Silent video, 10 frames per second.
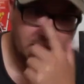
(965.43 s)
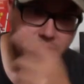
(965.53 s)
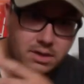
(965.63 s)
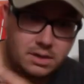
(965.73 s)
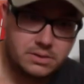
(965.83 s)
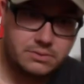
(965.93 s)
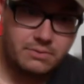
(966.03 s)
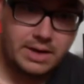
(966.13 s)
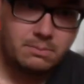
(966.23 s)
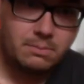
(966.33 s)
Young's
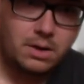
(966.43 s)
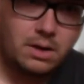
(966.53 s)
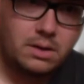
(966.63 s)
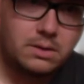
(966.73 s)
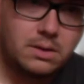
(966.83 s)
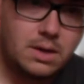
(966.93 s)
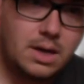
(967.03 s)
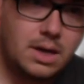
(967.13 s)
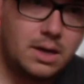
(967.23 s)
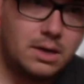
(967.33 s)
Wrecking Ball,
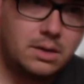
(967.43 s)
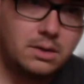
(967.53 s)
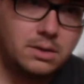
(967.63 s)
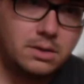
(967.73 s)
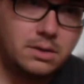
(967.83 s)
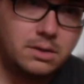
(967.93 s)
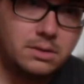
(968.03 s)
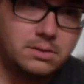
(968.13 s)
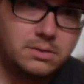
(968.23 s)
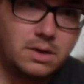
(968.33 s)
and
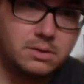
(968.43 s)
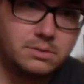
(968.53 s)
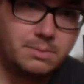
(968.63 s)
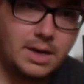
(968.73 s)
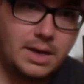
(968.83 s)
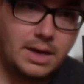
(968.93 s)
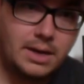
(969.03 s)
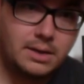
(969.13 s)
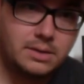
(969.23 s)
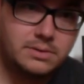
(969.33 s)
songs by
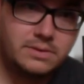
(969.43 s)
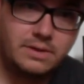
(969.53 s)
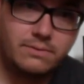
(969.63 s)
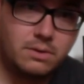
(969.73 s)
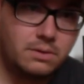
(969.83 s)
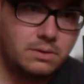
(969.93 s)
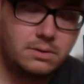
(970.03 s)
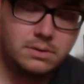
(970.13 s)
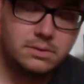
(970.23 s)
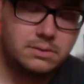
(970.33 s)
Steve Earle,
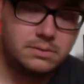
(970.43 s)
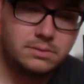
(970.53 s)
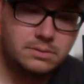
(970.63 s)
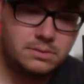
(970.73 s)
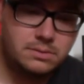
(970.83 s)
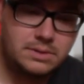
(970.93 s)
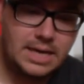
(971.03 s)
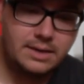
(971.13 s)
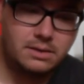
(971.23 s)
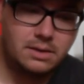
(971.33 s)

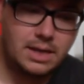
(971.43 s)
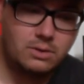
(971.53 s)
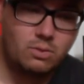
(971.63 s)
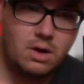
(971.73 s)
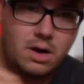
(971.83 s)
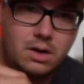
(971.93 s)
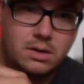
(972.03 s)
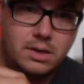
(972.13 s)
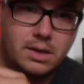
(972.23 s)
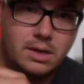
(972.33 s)
Daniel Lanois,
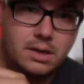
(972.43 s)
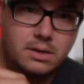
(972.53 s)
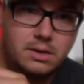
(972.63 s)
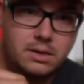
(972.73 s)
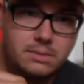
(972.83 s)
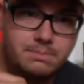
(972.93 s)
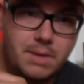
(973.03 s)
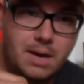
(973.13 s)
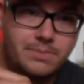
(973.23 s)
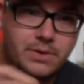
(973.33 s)
and
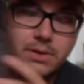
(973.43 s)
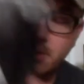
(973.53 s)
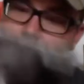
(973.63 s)
Bob Dylan.